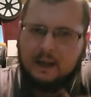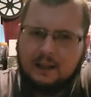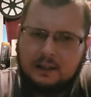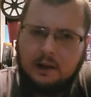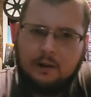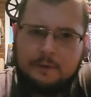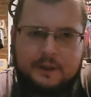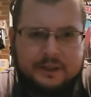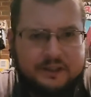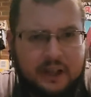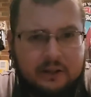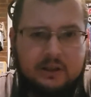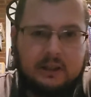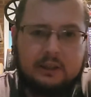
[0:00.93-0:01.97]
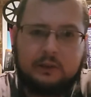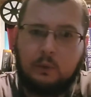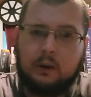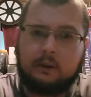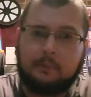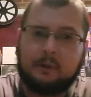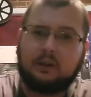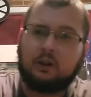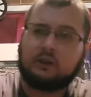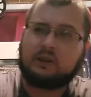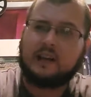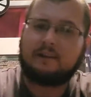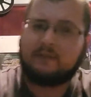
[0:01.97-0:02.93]
Hello, I'm the Nostalgia Collector. Welcome to my
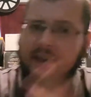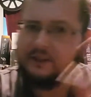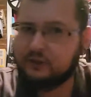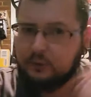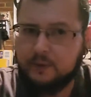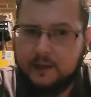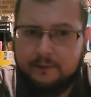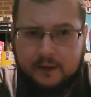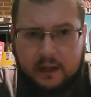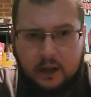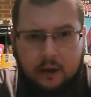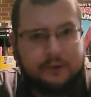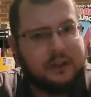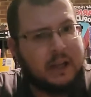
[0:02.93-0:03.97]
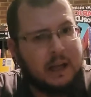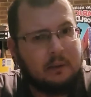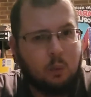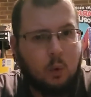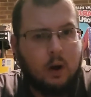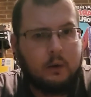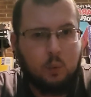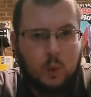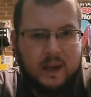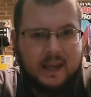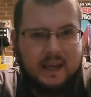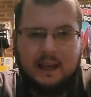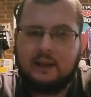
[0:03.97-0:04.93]
Nerd Cave. Yes, 3 videos in one
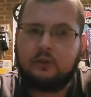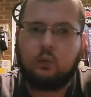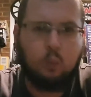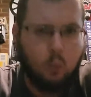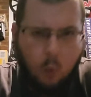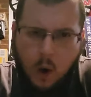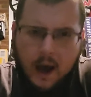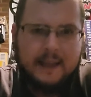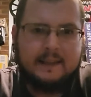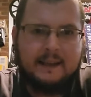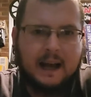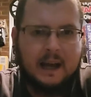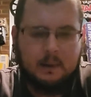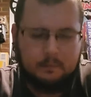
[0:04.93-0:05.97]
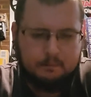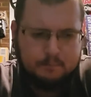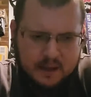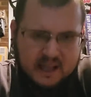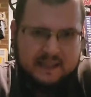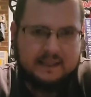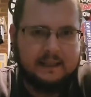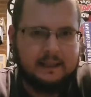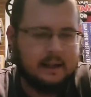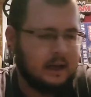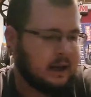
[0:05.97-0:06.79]
weekend. What? I am busy.